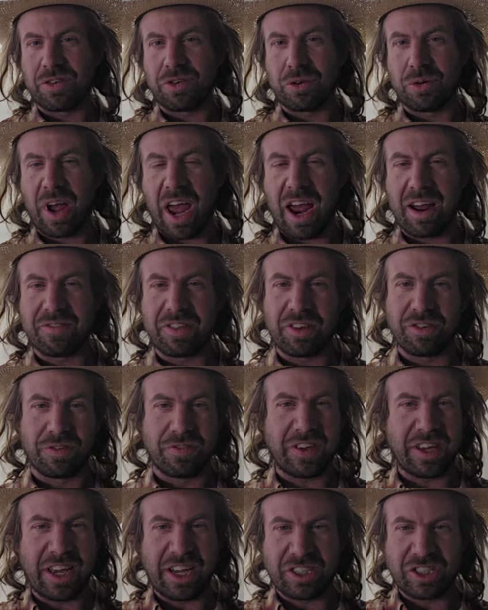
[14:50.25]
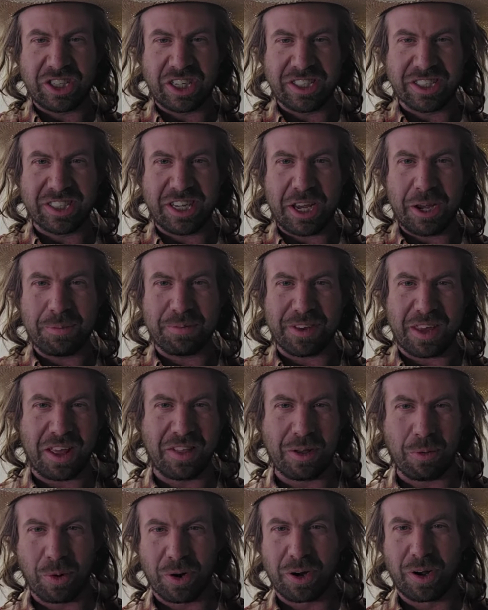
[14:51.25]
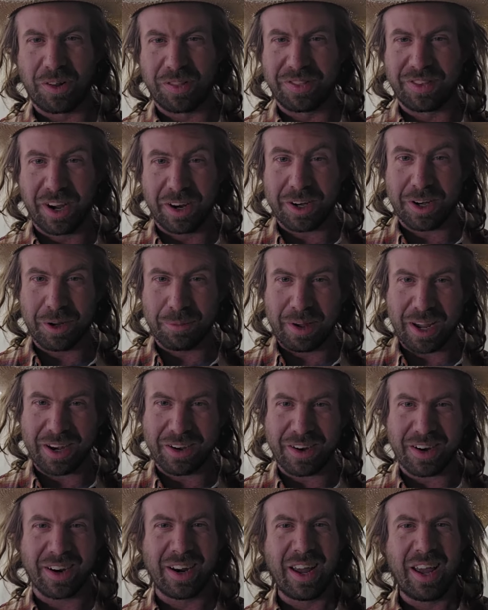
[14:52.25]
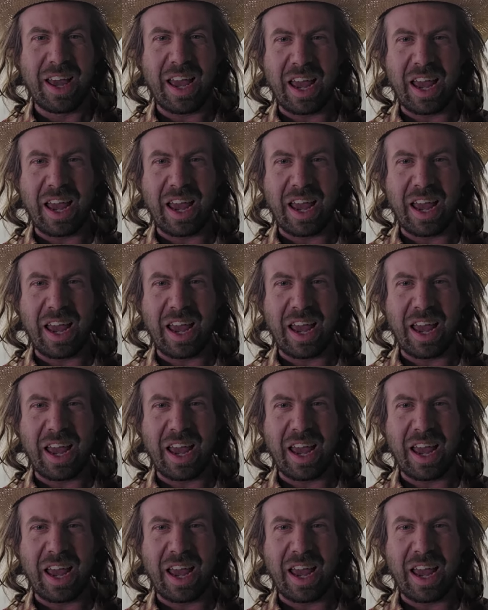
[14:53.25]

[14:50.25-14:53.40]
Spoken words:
to have these VHS tapes, and they were called Duck Commander,